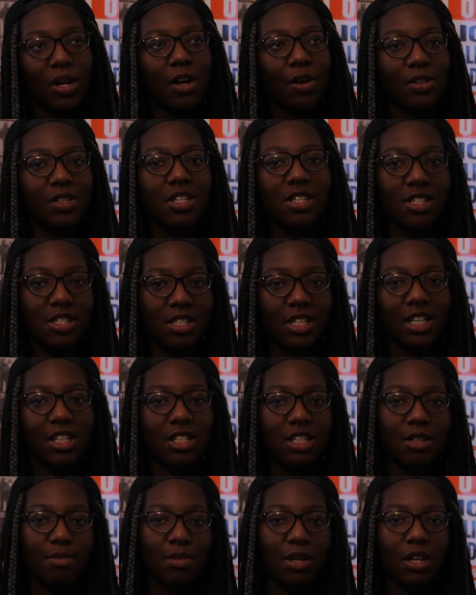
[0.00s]
else has
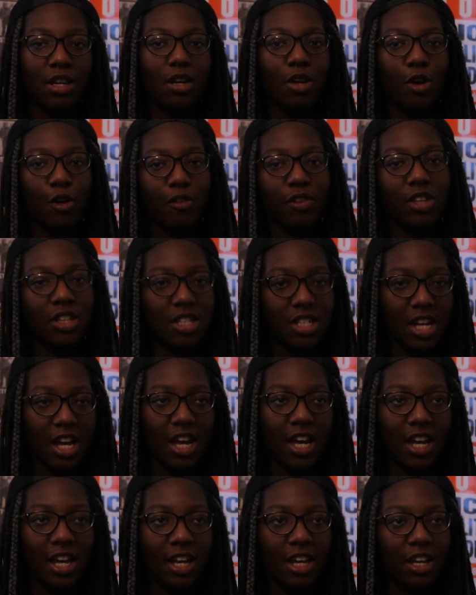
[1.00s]
said to me over the
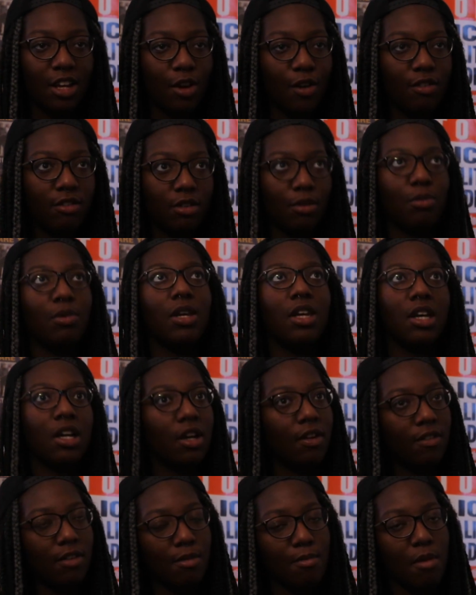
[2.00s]
day, over the week,
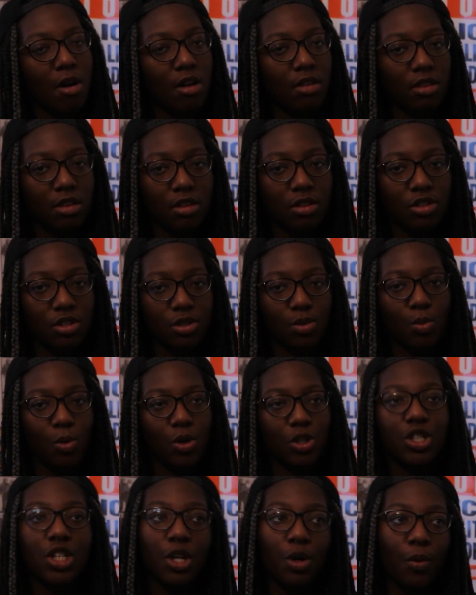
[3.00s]
over the month, just
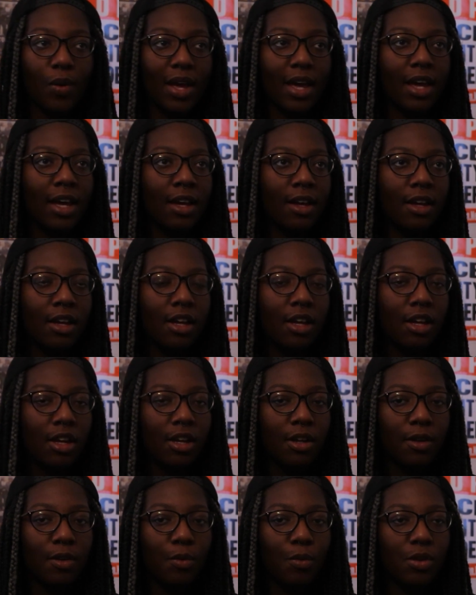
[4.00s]
wash it away
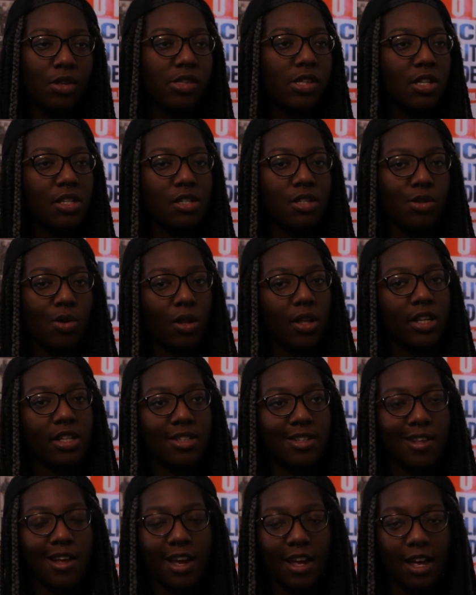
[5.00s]
with this
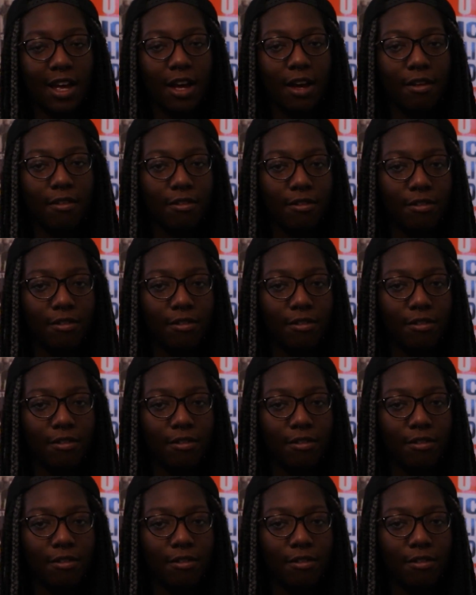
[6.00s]
solace that I have.